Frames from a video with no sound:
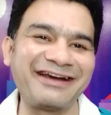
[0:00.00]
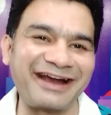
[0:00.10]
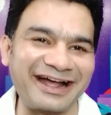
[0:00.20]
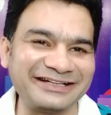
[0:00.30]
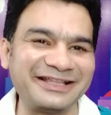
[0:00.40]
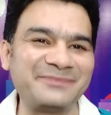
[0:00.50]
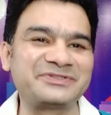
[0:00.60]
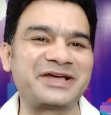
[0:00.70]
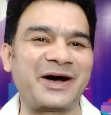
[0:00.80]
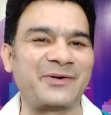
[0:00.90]
write them
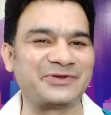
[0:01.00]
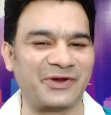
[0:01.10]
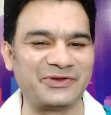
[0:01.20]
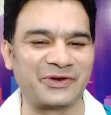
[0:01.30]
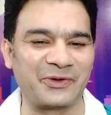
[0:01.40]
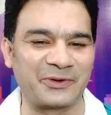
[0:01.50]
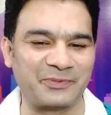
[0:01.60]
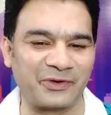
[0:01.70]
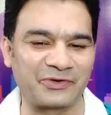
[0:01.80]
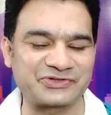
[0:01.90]
down on your
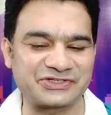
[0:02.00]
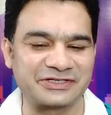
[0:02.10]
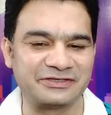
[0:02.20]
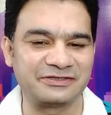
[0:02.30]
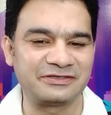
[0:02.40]
notebooks.